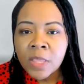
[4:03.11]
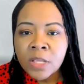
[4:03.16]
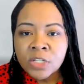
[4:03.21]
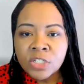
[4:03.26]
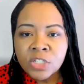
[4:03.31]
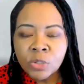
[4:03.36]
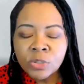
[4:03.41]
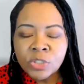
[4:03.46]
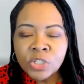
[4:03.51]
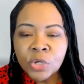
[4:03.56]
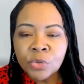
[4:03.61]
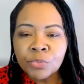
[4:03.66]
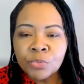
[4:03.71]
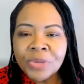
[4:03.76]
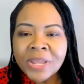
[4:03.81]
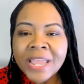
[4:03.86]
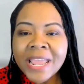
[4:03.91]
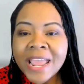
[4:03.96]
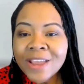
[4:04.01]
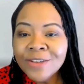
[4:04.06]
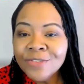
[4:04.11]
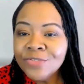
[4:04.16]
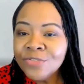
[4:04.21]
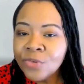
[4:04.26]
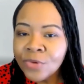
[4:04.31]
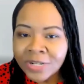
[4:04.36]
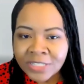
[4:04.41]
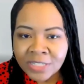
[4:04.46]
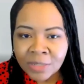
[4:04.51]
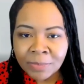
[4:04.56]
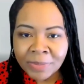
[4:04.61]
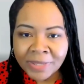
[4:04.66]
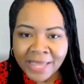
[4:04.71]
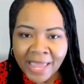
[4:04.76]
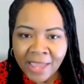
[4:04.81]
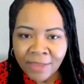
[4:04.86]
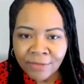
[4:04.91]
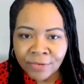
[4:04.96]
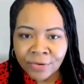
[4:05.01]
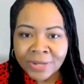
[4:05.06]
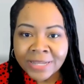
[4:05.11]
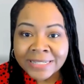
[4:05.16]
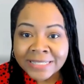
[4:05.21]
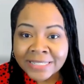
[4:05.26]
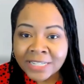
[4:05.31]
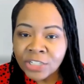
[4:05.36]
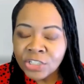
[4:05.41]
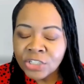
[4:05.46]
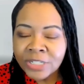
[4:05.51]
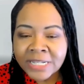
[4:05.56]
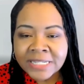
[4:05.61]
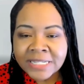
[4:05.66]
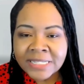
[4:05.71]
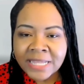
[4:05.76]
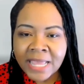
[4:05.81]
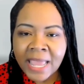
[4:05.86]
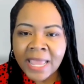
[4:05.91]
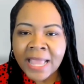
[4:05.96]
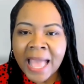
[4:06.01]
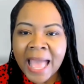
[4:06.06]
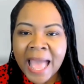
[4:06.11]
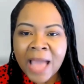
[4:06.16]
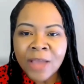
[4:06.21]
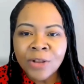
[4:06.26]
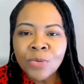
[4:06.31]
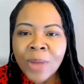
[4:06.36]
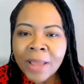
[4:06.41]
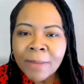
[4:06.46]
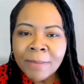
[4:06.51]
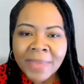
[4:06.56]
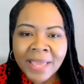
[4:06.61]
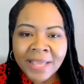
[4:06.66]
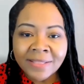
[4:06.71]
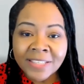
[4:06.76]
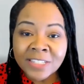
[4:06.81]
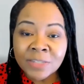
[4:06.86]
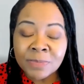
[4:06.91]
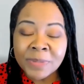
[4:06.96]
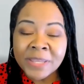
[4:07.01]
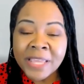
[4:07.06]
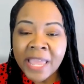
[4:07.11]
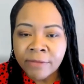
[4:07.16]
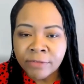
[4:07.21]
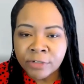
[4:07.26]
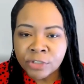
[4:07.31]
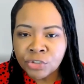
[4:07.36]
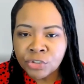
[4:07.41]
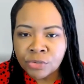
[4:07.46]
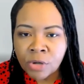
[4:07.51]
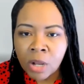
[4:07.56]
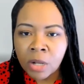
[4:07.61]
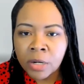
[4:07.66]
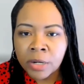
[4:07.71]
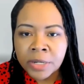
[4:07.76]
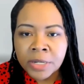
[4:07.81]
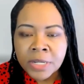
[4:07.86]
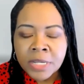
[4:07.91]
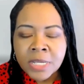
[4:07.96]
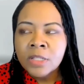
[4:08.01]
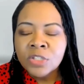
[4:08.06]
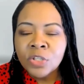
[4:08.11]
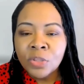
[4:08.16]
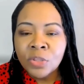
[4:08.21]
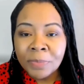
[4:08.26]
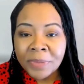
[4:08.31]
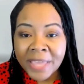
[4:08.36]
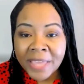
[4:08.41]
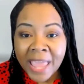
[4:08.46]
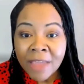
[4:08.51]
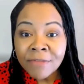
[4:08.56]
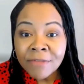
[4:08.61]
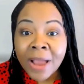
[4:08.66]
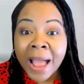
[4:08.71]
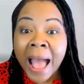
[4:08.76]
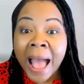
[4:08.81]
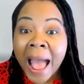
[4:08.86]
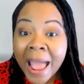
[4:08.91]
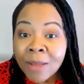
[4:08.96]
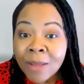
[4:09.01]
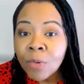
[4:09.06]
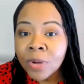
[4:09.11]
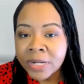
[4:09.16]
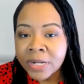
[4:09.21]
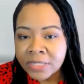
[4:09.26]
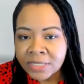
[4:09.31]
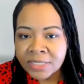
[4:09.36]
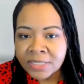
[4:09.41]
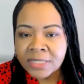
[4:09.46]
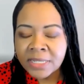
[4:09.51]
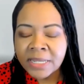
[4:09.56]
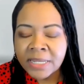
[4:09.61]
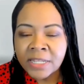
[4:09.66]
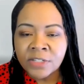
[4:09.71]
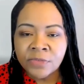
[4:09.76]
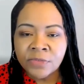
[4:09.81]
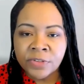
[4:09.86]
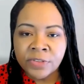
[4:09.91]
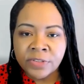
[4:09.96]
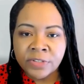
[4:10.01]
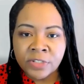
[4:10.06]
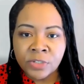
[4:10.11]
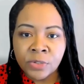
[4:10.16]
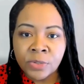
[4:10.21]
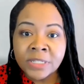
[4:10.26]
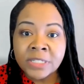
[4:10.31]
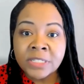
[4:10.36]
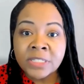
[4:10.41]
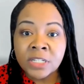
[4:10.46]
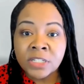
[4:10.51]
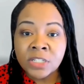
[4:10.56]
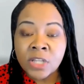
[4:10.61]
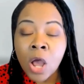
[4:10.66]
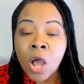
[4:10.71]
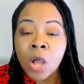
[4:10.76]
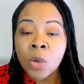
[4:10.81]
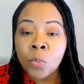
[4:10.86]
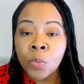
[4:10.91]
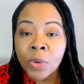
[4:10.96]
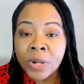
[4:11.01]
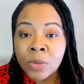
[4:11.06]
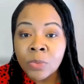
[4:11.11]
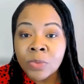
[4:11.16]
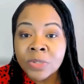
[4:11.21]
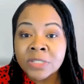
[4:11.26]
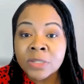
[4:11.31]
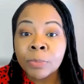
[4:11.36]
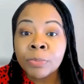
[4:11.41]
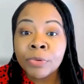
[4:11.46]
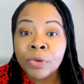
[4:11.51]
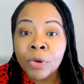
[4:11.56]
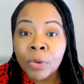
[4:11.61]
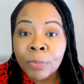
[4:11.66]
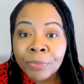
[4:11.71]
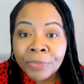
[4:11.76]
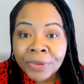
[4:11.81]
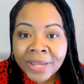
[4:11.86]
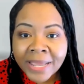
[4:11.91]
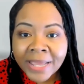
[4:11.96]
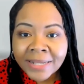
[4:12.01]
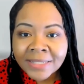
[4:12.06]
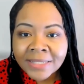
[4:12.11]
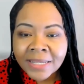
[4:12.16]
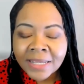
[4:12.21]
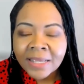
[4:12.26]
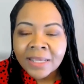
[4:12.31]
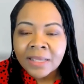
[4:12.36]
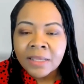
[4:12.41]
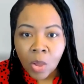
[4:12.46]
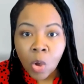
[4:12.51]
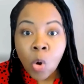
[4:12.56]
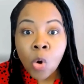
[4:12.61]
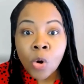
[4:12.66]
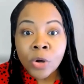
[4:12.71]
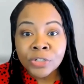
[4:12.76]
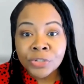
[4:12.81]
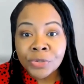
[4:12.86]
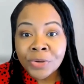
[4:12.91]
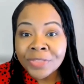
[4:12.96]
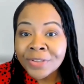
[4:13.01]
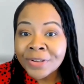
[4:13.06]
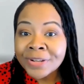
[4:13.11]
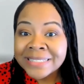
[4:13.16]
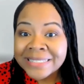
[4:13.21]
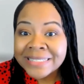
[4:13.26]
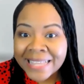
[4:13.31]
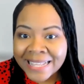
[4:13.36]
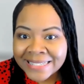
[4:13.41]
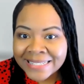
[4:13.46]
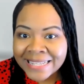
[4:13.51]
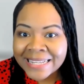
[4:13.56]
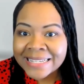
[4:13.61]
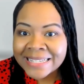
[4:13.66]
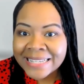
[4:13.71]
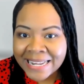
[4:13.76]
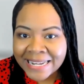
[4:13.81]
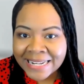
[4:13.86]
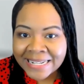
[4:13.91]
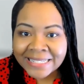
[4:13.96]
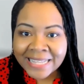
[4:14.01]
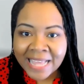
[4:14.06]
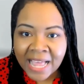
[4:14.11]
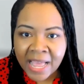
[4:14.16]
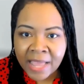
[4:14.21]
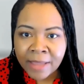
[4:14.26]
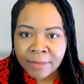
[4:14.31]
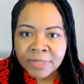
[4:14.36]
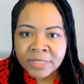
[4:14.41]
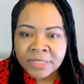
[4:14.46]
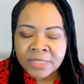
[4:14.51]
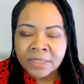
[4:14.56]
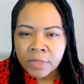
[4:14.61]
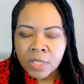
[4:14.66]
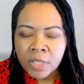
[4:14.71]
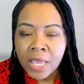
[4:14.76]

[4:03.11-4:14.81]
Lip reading: So to reinforce a behavior essentially is saying, how do I make this behavior stronger? So the behavior I wanted to see is for the students to talk when it was appropriate or during their designated times.